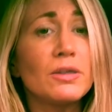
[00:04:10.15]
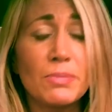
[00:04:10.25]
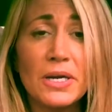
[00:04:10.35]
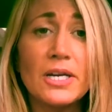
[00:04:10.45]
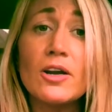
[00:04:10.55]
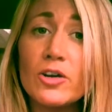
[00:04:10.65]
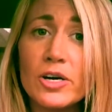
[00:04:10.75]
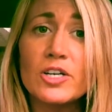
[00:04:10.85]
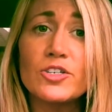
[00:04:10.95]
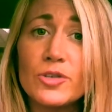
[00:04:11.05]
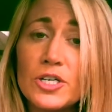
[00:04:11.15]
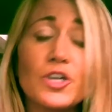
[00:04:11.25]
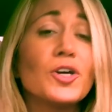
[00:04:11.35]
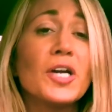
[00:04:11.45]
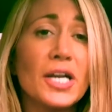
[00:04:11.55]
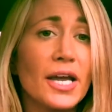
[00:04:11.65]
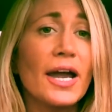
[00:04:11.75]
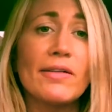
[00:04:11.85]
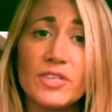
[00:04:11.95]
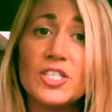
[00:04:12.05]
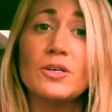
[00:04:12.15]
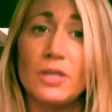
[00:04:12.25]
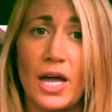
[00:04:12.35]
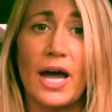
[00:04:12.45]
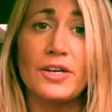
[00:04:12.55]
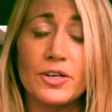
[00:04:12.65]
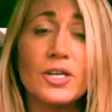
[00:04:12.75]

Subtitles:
depending on your industry, you're going to have to do that.